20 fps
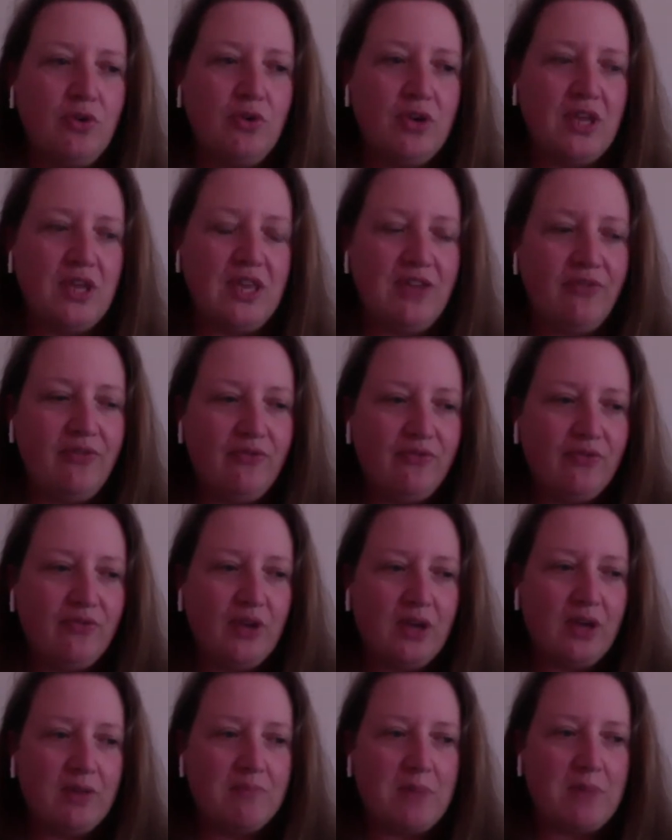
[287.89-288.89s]
if
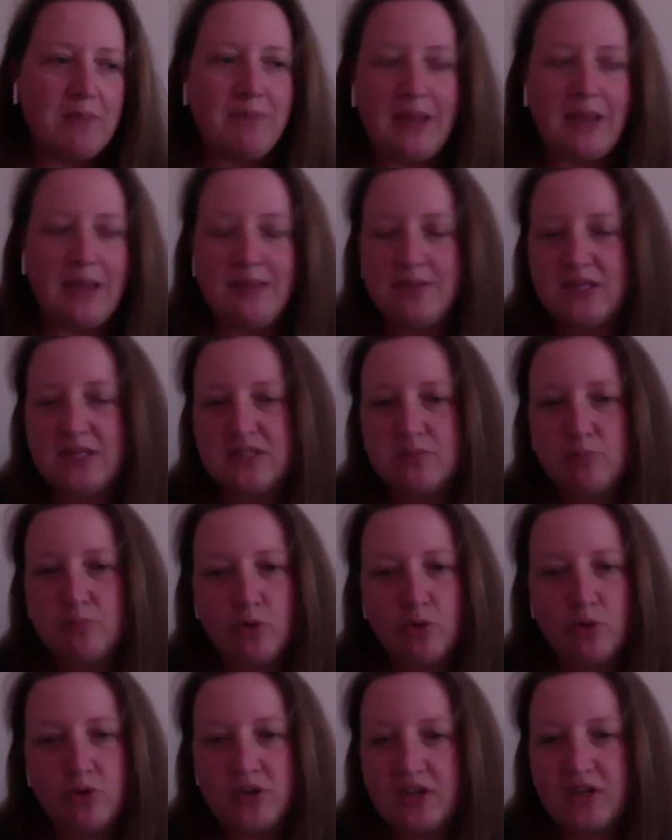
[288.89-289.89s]
um, a baby is
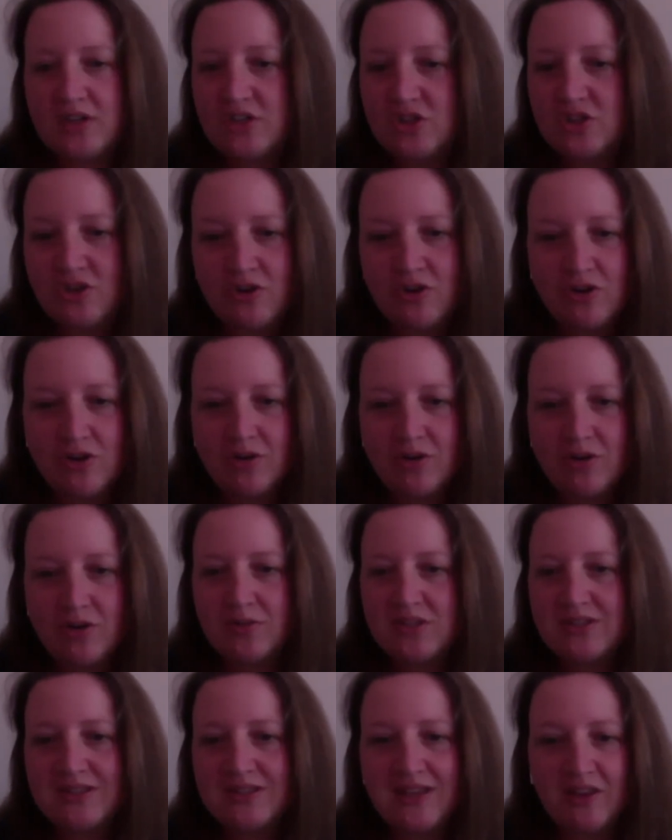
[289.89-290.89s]
born at term
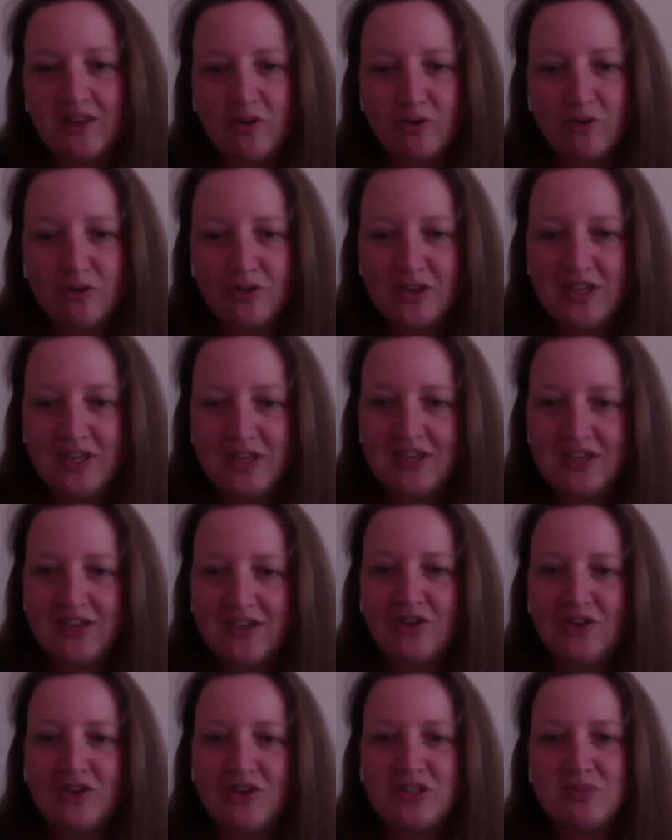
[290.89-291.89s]
it's healthy you
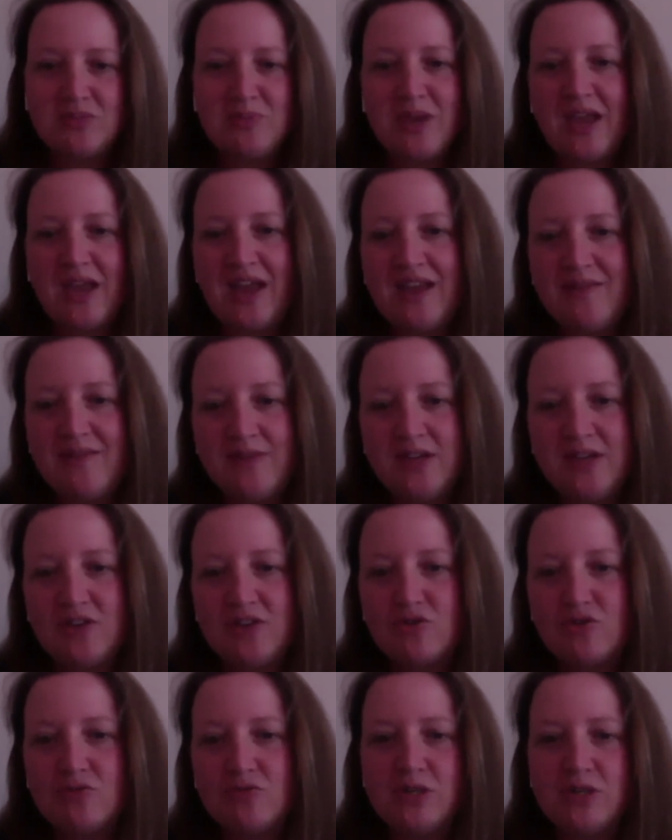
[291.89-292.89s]
know it's behaving
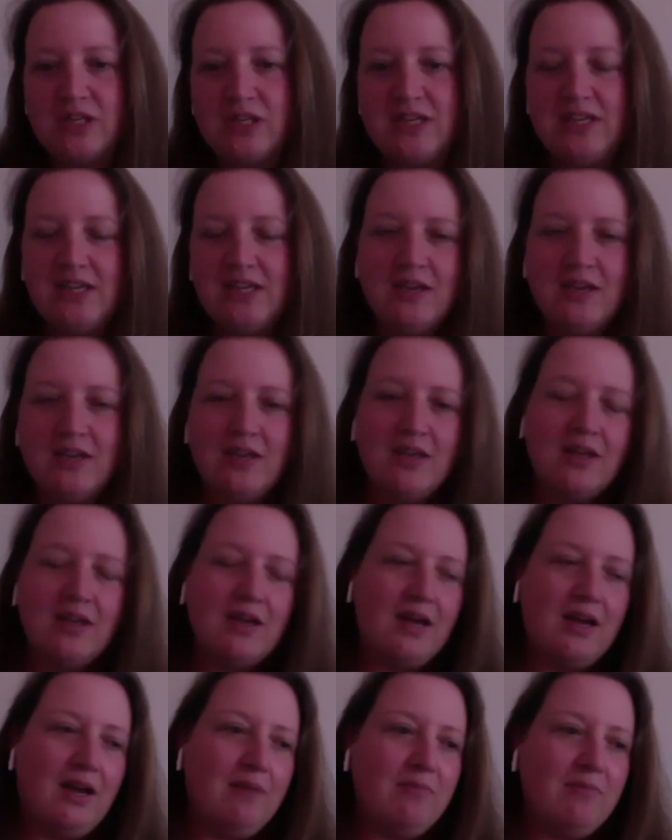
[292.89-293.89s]
normally
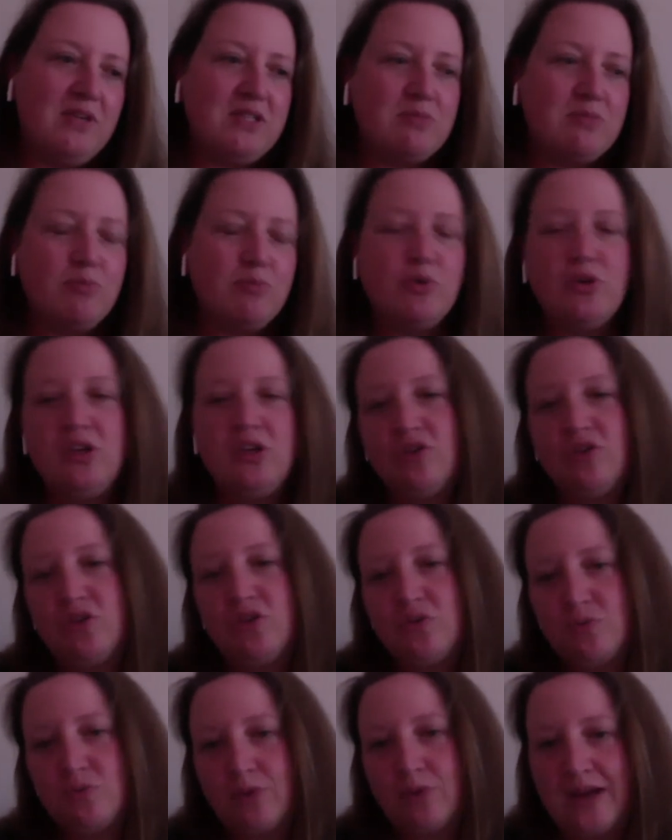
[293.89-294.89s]
um, it's putting on the
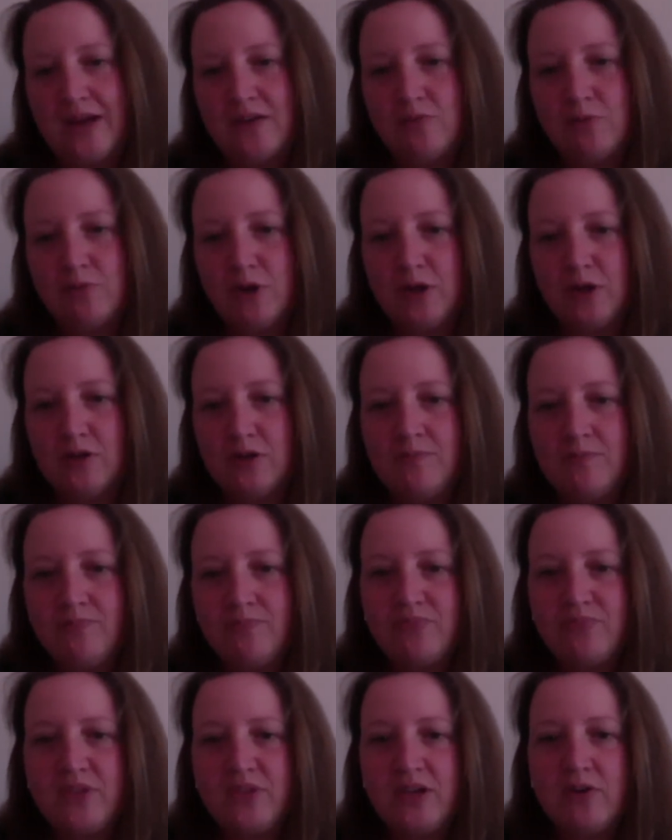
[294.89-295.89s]
weight well
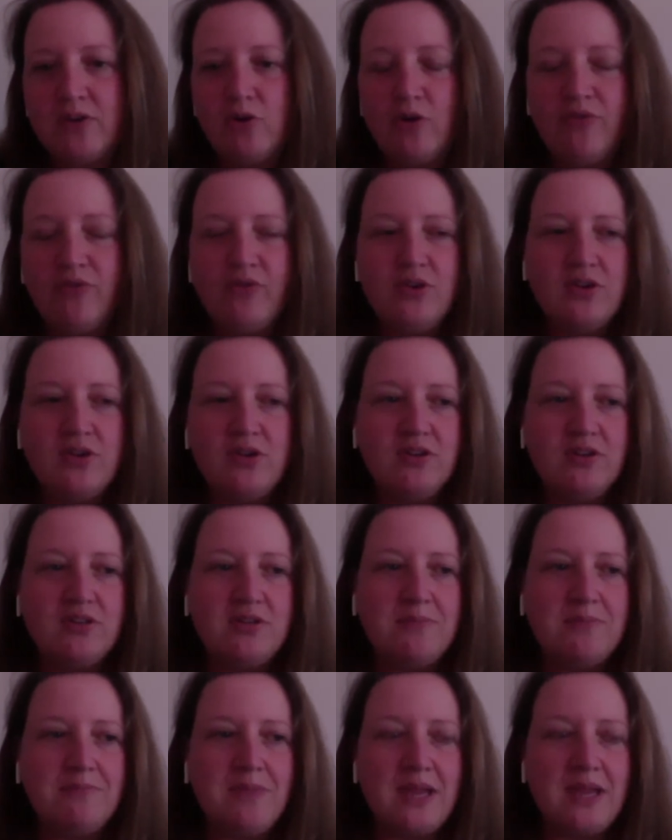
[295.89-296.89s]
then often the
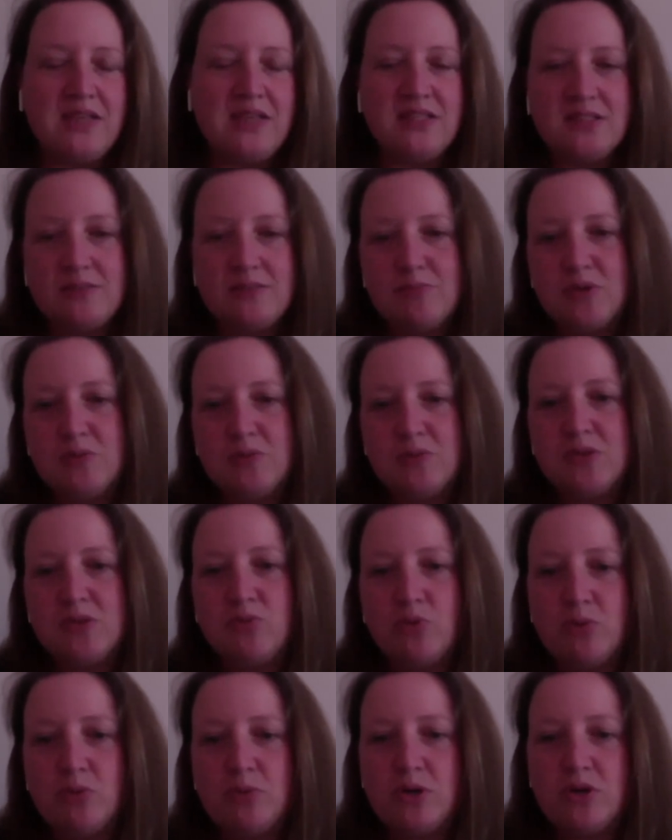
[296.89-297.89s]
main symptoms a
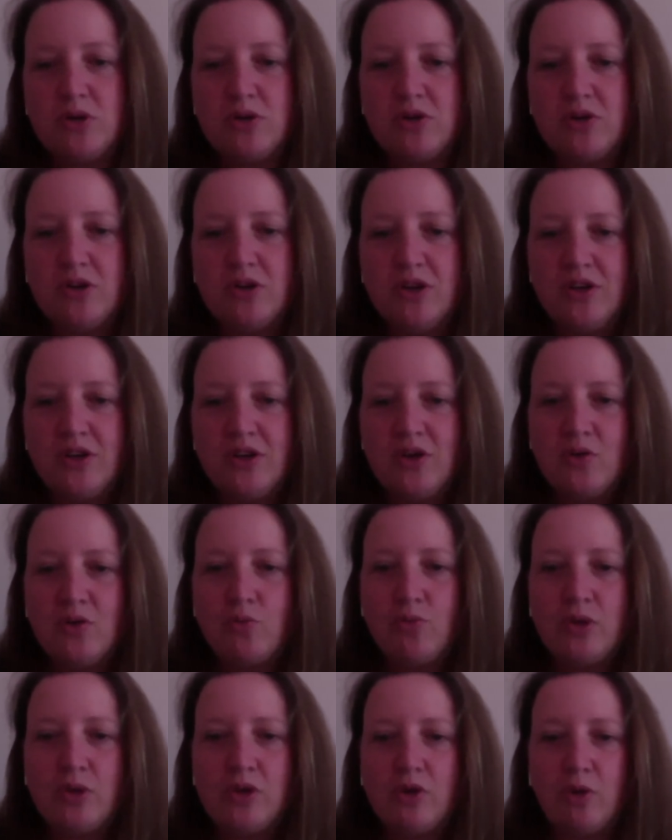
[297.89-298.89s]
woman
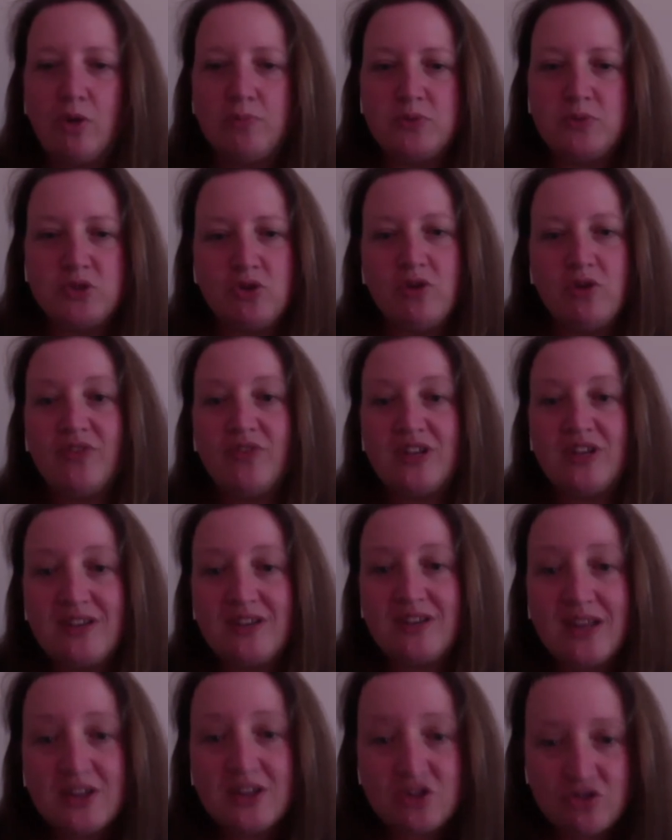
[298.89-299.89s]
will observe and
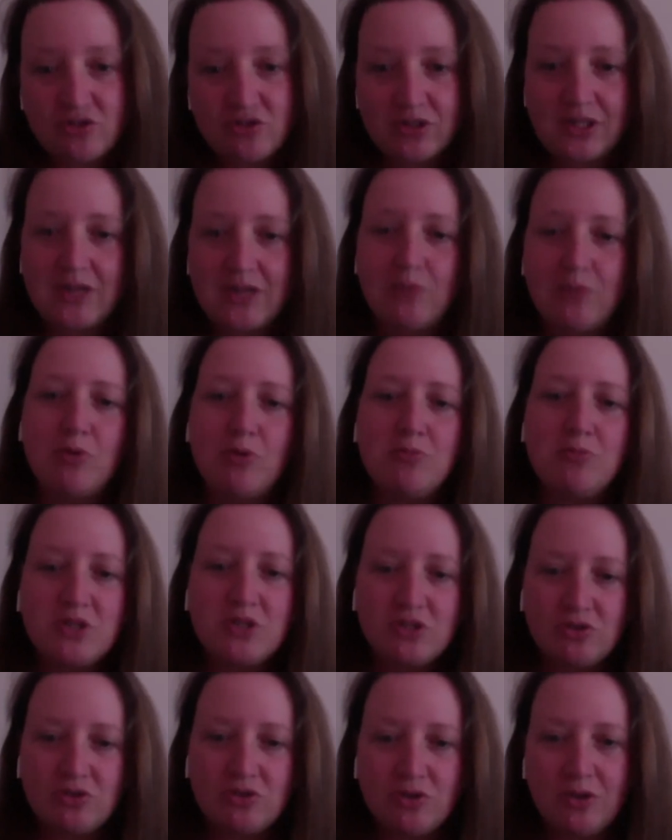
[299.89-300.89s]
naturally women
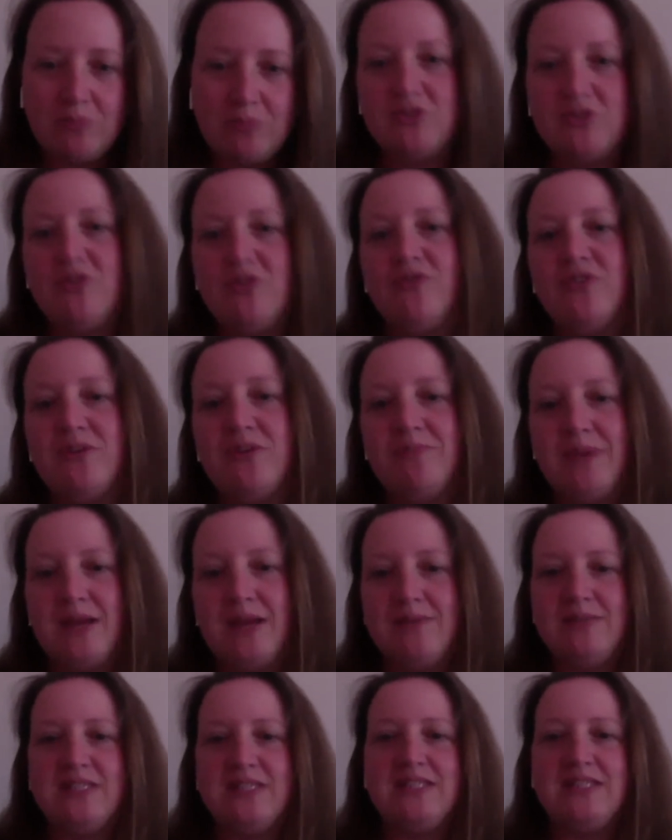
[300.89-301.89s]
do observe their
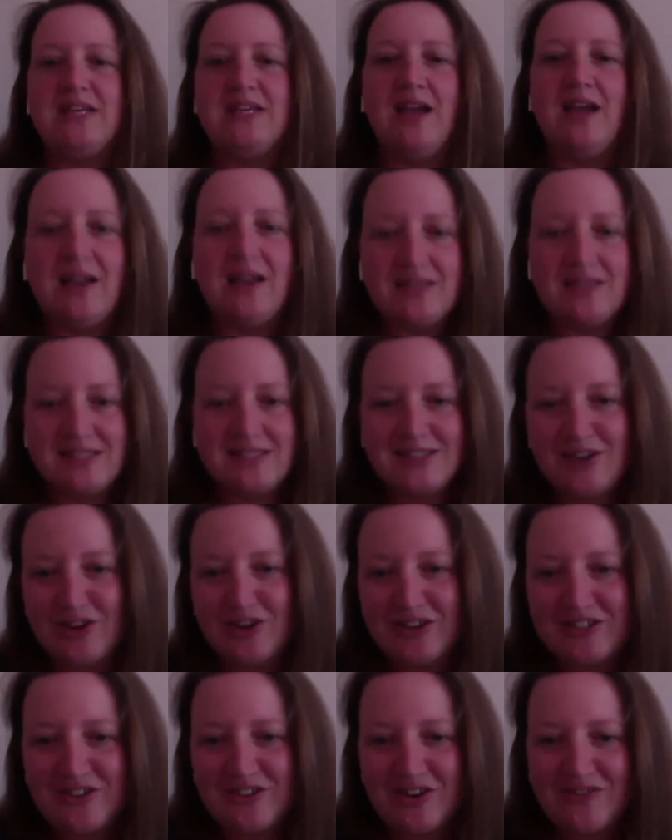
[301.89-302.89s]
babies they cast their
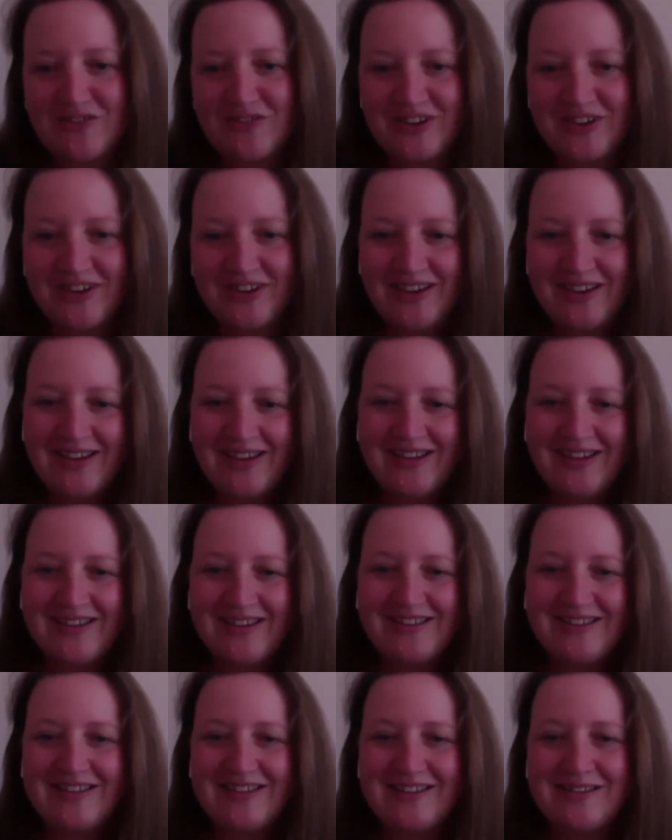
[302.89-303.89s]
eyes over
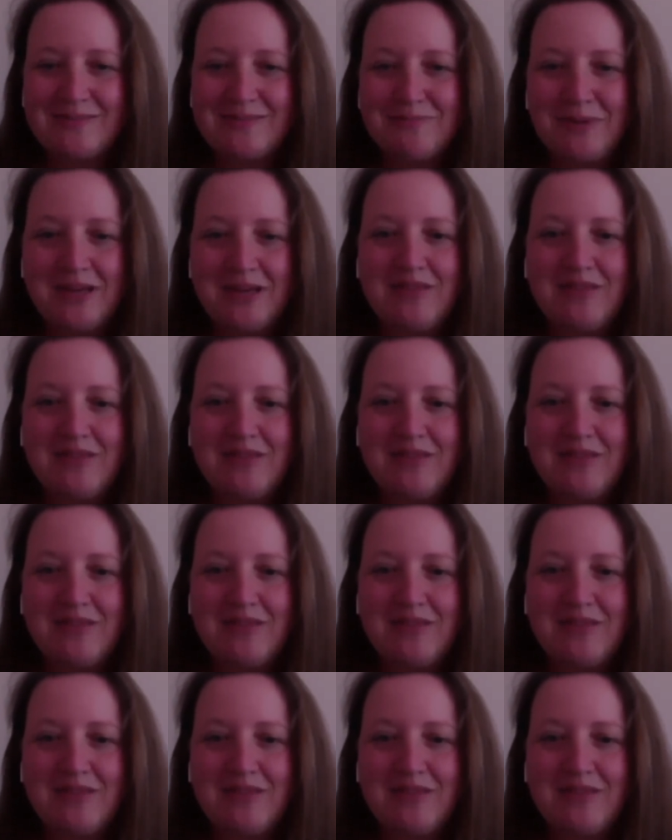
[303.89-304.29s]
their little people